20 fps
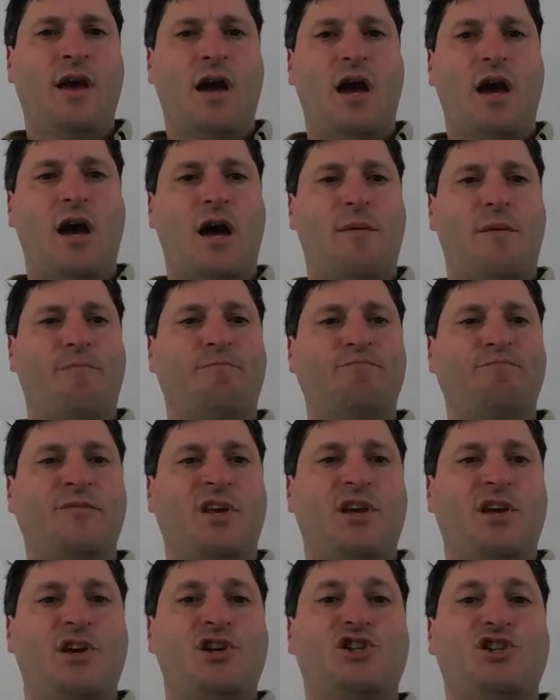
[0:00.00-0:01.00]

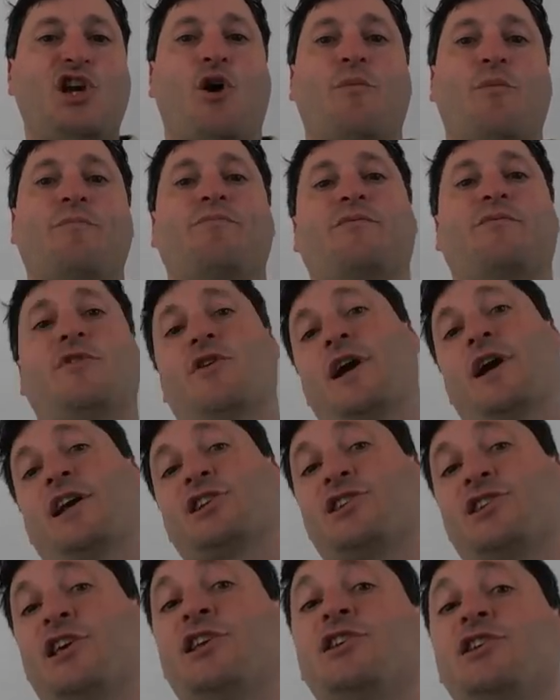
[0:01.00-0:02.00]
Or I
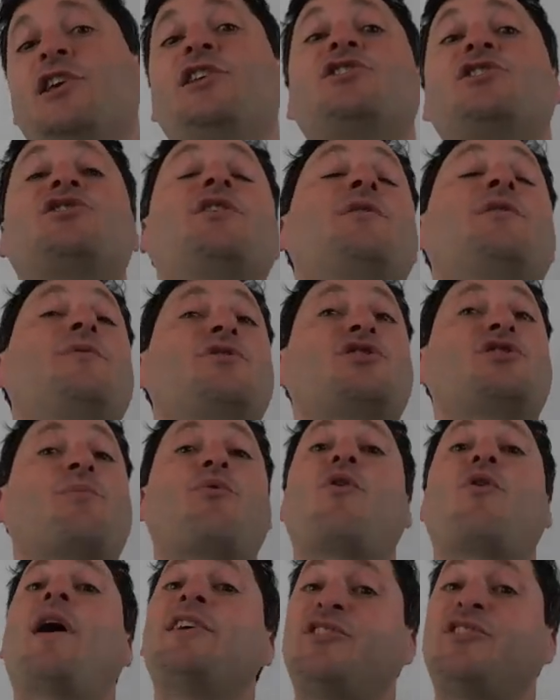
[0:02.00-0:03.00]
guess it is
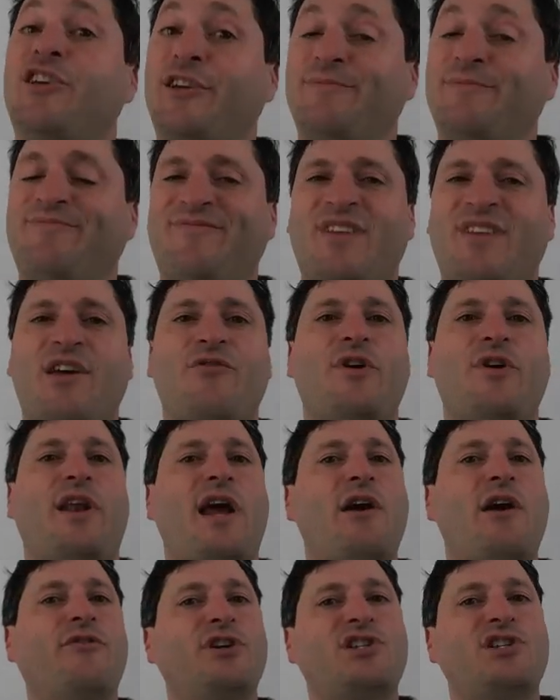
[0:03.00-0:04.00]
surprising that
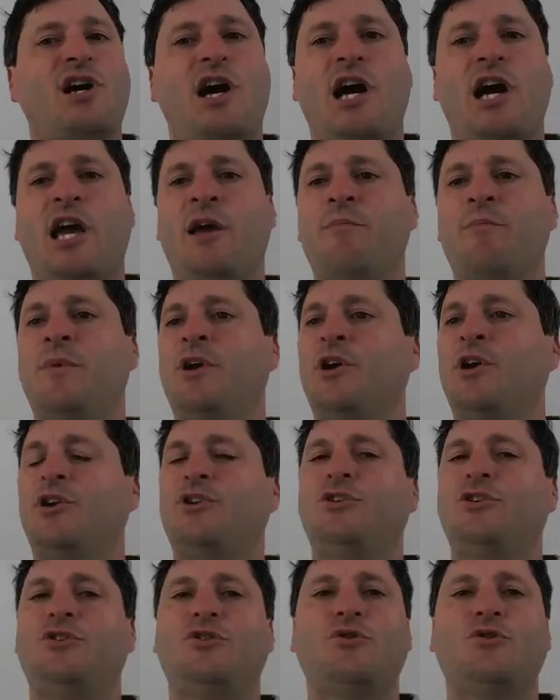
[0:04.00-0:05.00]
every time
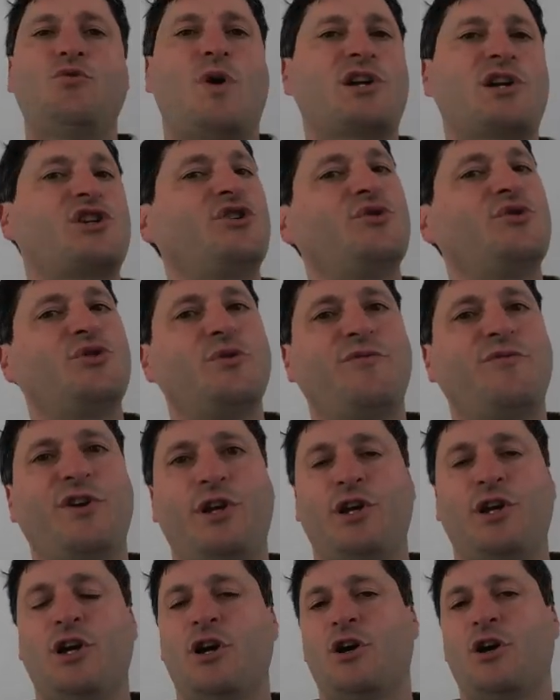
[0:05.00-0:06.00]
you watch a YouTube
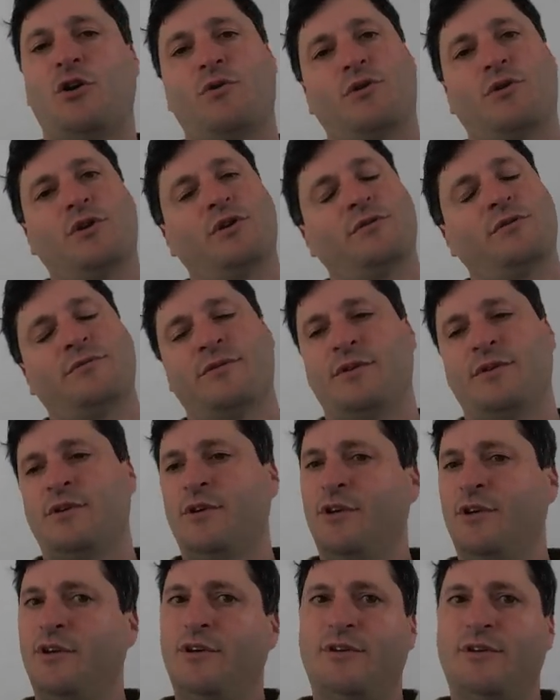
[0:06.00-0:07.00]
video or
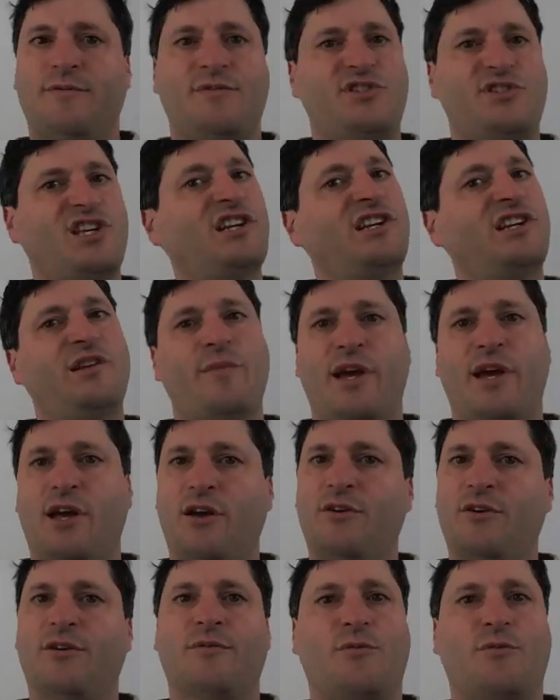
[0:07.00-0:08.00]
send an
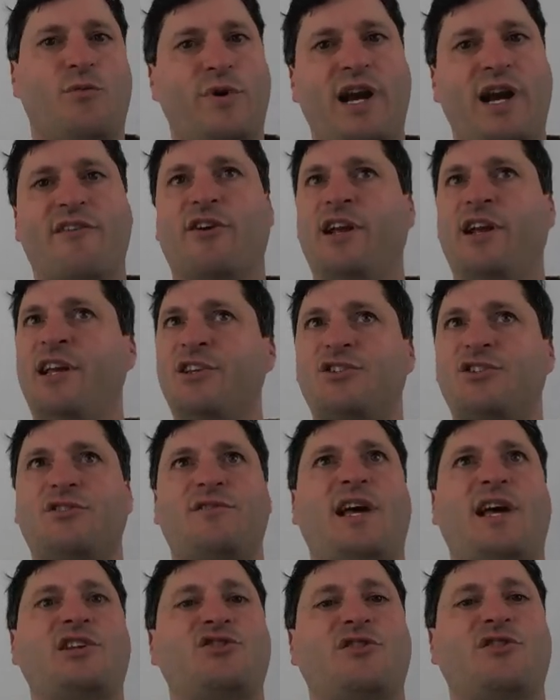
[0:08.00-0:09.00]
email or whatever, any
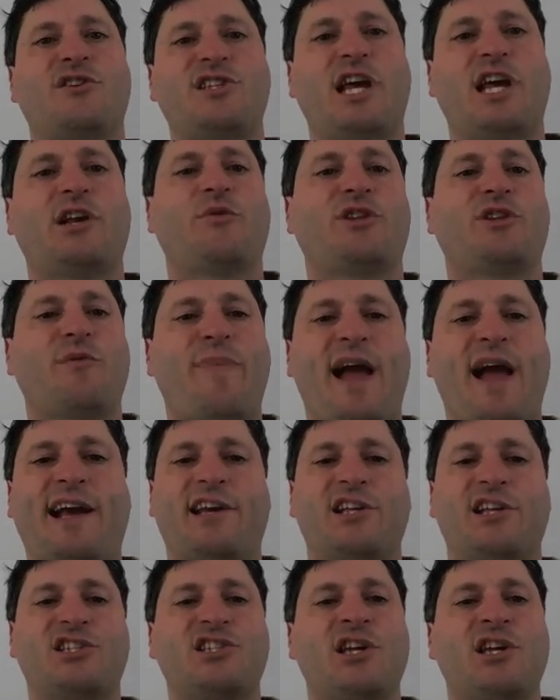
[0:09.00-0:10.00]
that sort of data with the
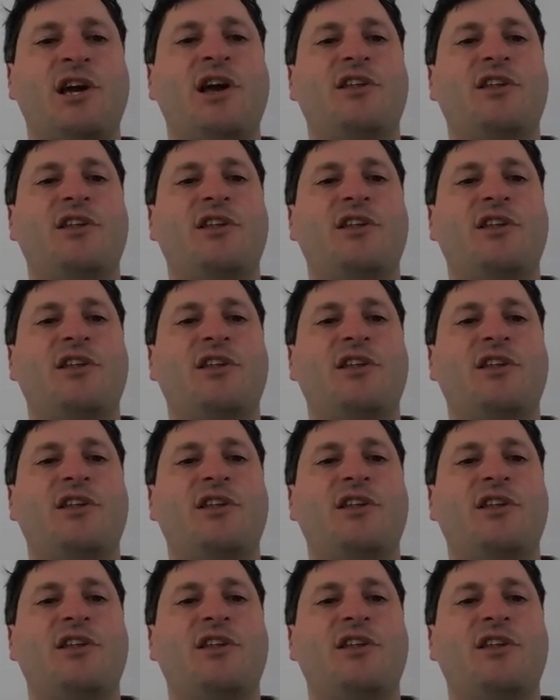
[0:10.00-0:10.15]
packets